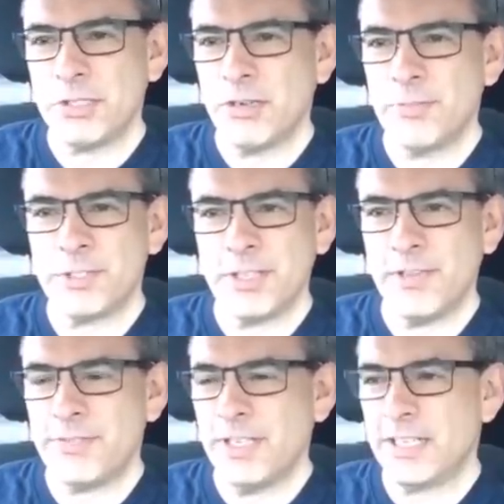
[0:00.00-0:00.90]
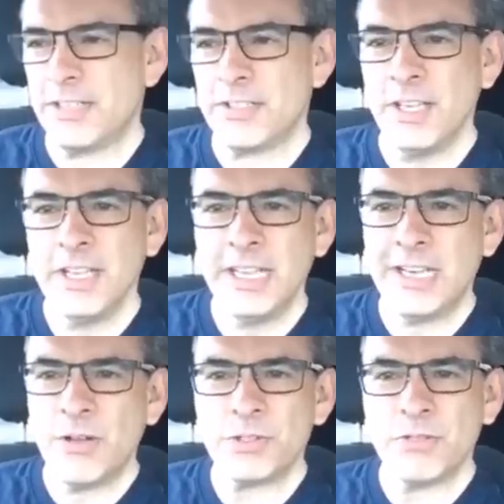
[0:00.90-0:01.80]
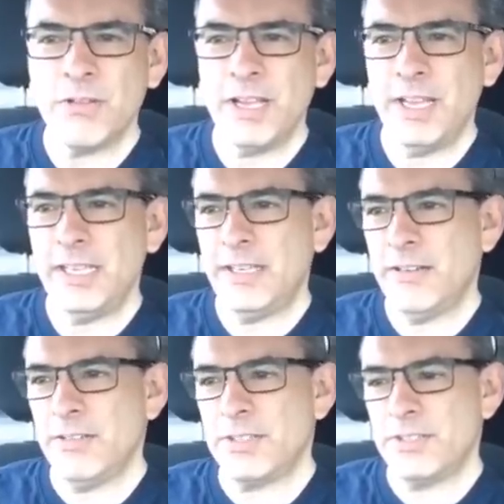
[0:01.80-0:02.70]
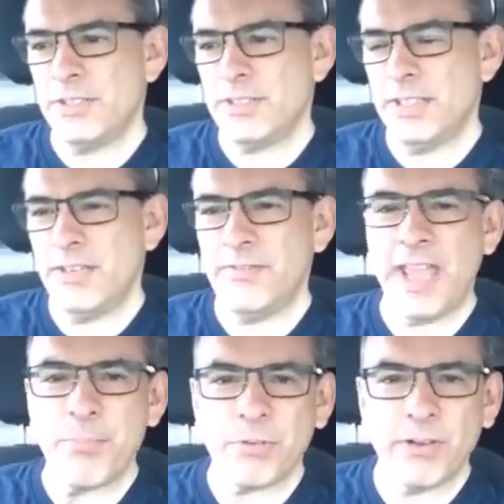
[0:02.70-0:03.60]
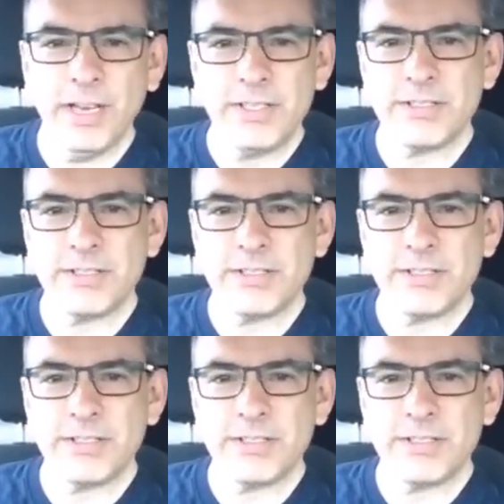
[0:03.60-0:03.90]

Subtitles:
such short term stuff that it goes away, you know. It's just, it